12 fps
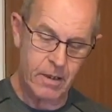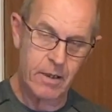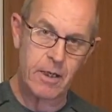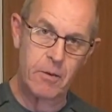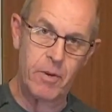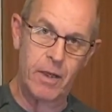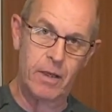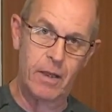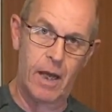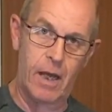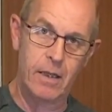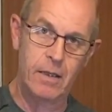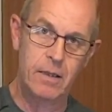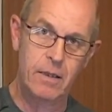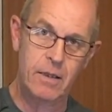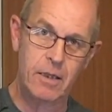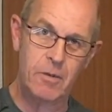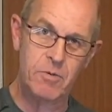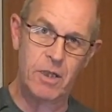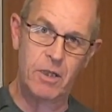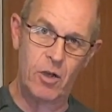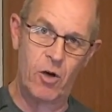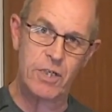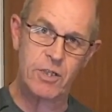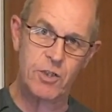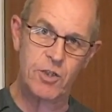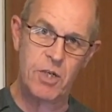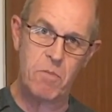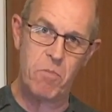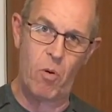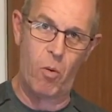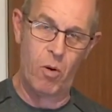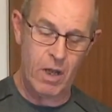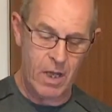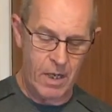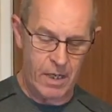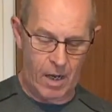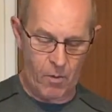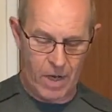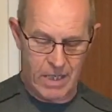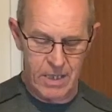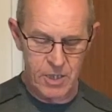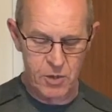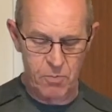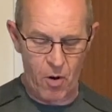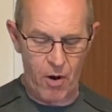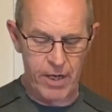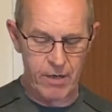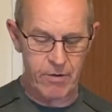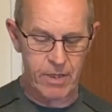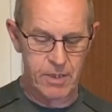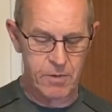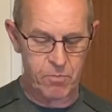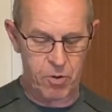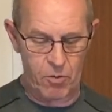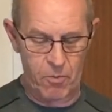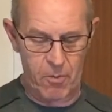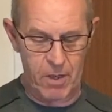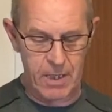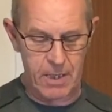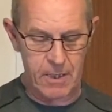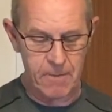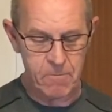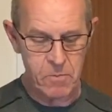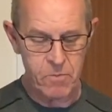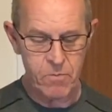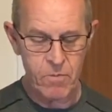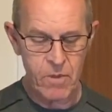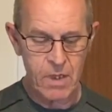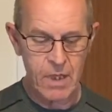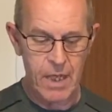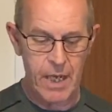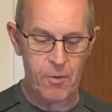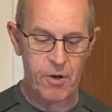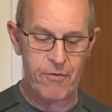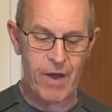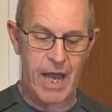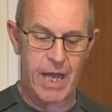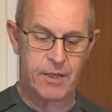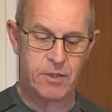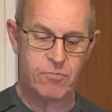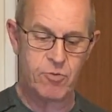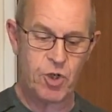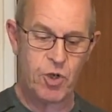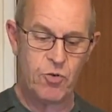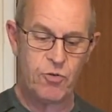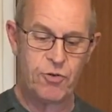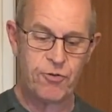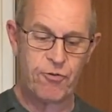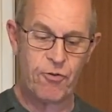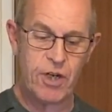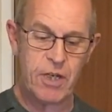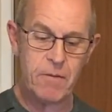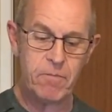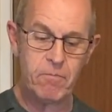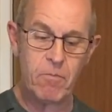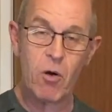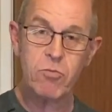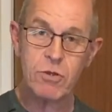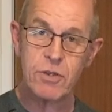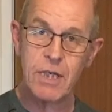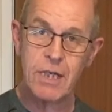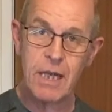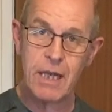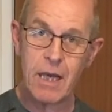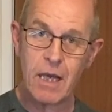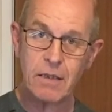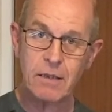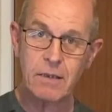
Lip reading: Keep it in that. Keeps it nice and simple. Now, when this spider is probably, it would have had 2-3 molts in here.